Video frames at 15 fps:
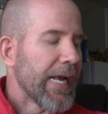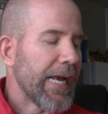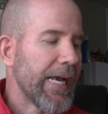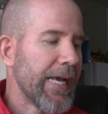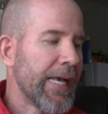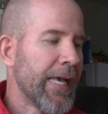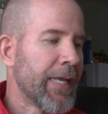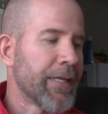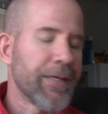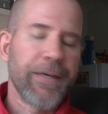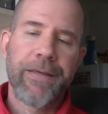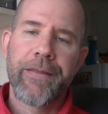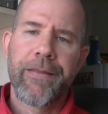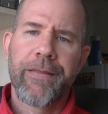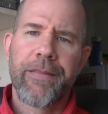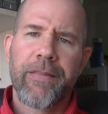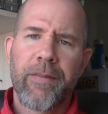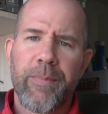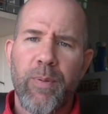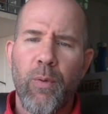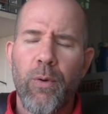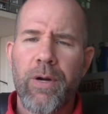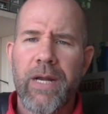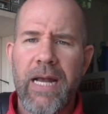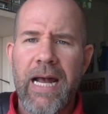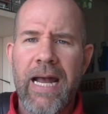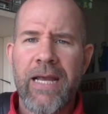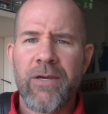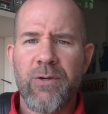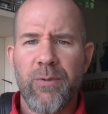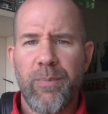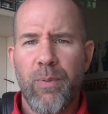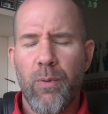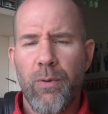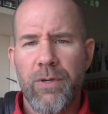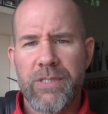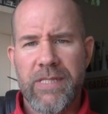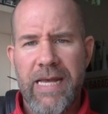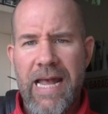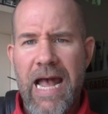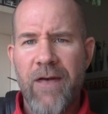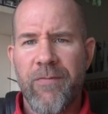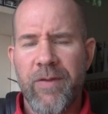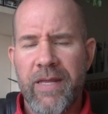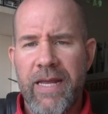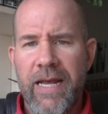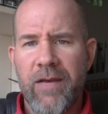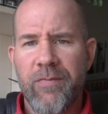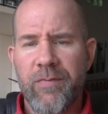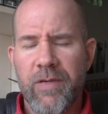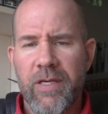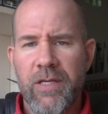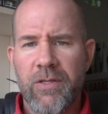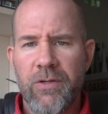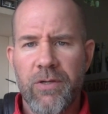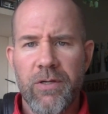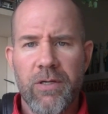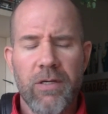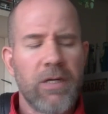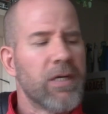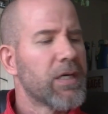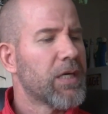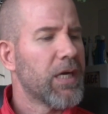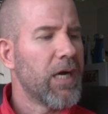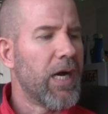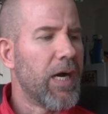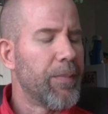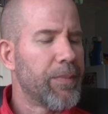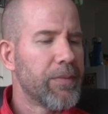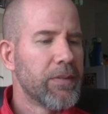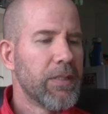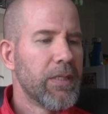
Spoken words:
And the poor guy who pours the half and half in your cup